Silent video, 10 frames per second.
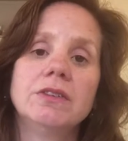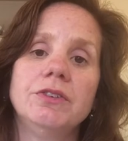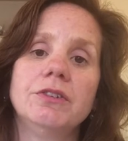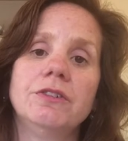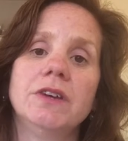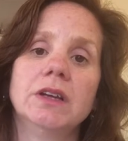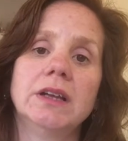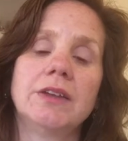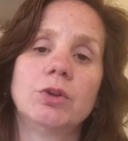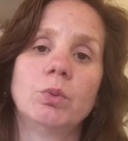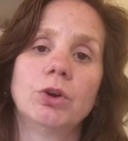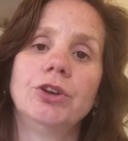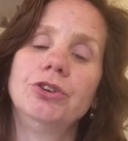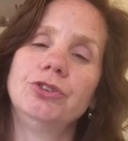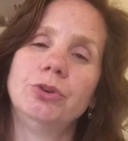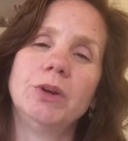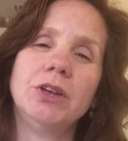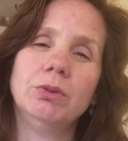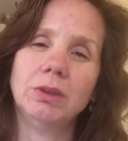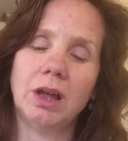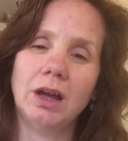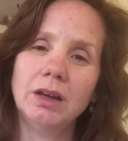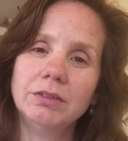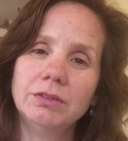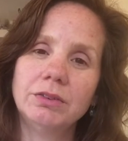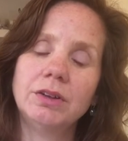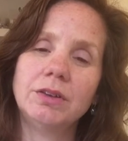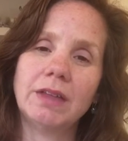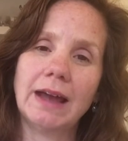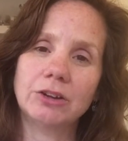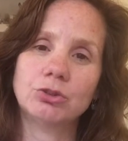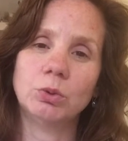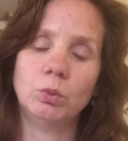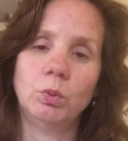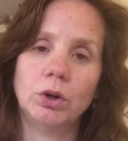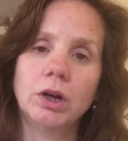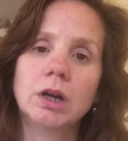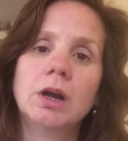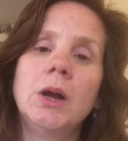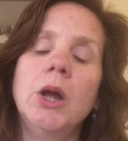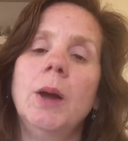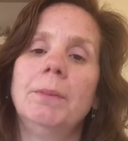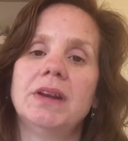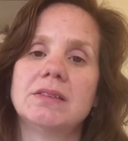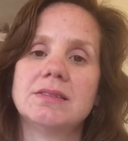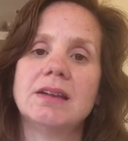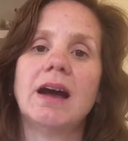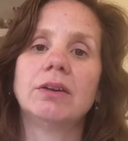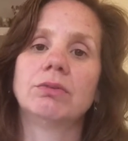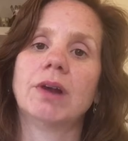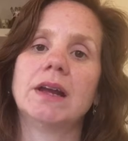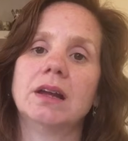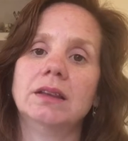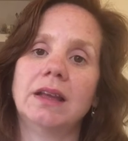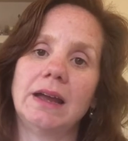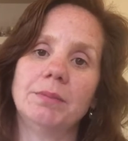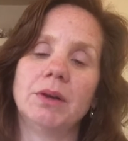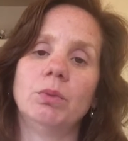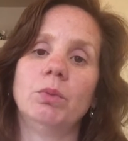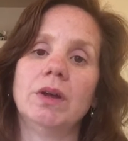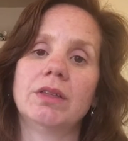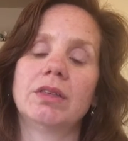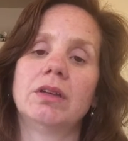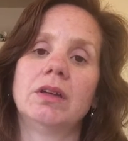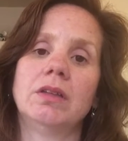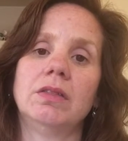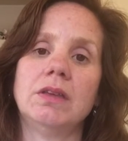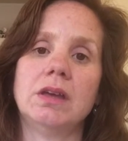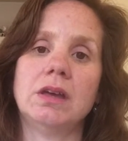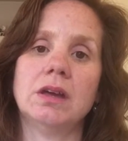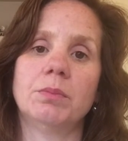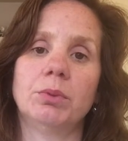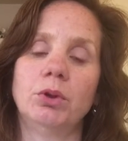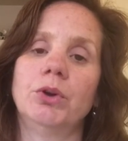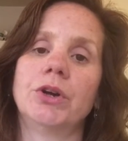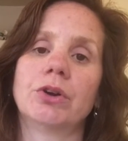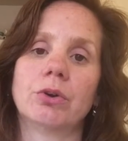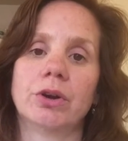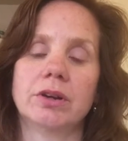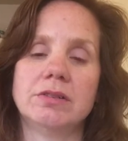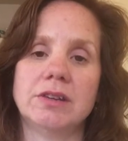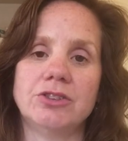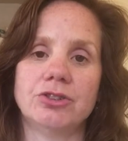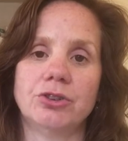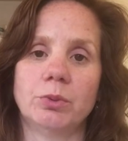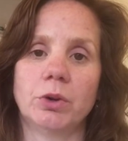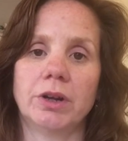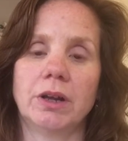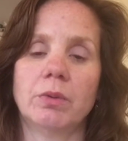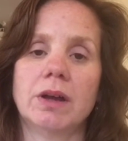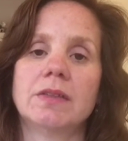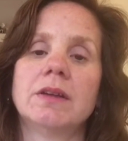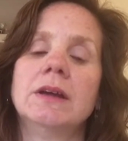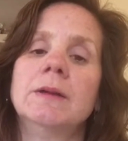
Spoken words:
if you feel like the work you're doing you love, the actual work, but it's not in right alignment with the employer organization you're working with.